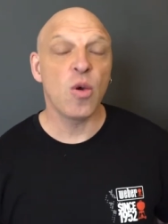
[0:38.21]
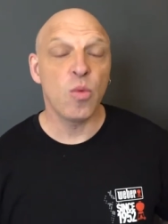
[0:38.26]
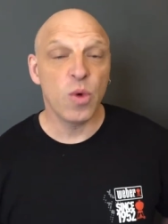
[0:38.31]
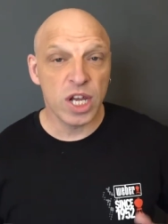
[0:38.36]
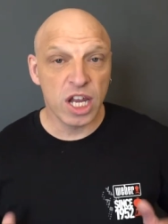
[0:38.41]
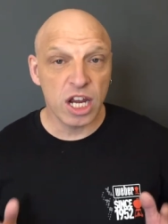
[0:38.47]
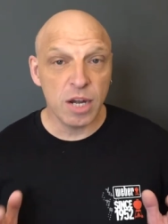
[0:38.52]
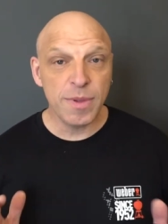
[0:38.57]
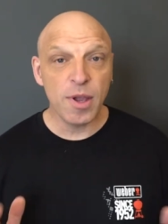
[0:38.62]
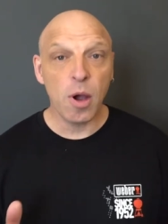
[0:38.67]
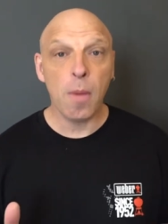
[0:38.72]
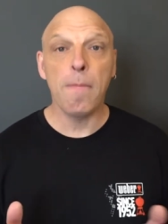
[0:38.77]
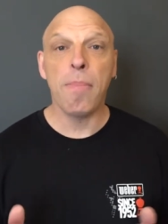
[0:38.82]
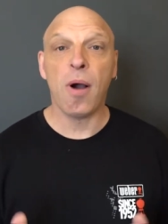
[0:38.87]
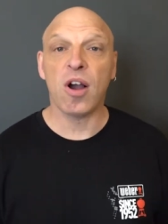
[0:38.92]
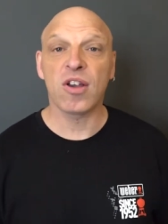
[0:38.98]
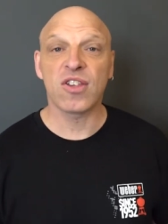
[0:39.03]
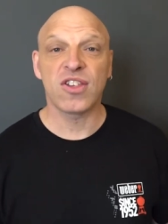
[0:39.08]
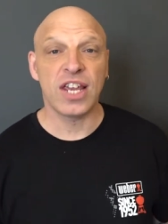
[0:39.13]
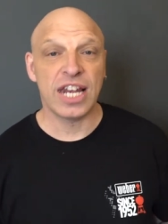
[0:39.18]
we're going to be
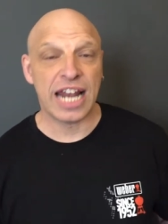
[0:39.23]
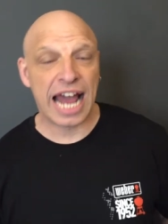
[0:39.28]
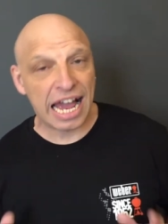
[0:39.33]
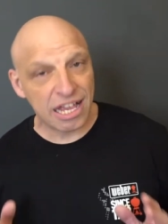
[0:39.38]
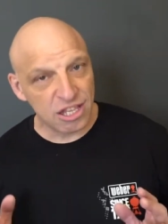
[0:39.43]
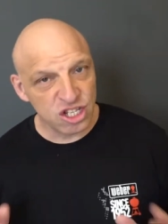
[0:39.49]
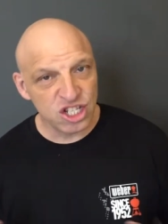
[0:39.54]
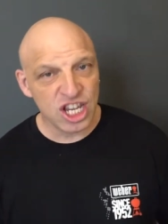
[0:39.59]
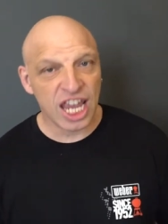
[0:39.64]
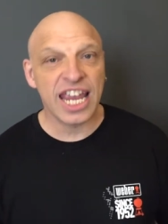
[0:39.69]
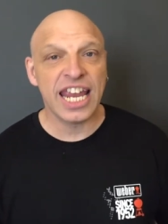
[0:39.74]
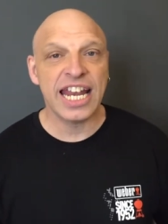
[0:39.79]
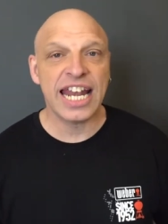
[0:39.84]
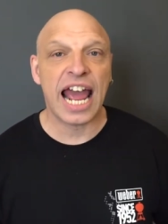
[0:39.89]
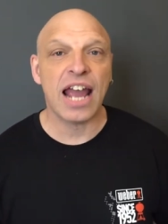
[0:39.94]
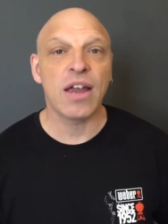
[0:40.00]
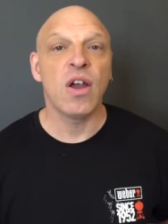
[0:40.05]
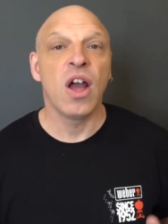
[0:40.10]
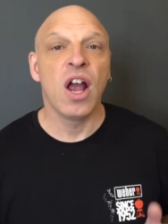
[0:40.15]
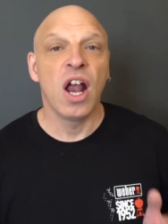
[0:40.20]
unboxing and checking
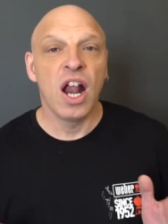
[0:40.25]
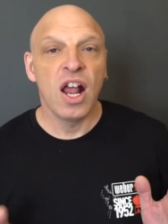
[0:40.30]
out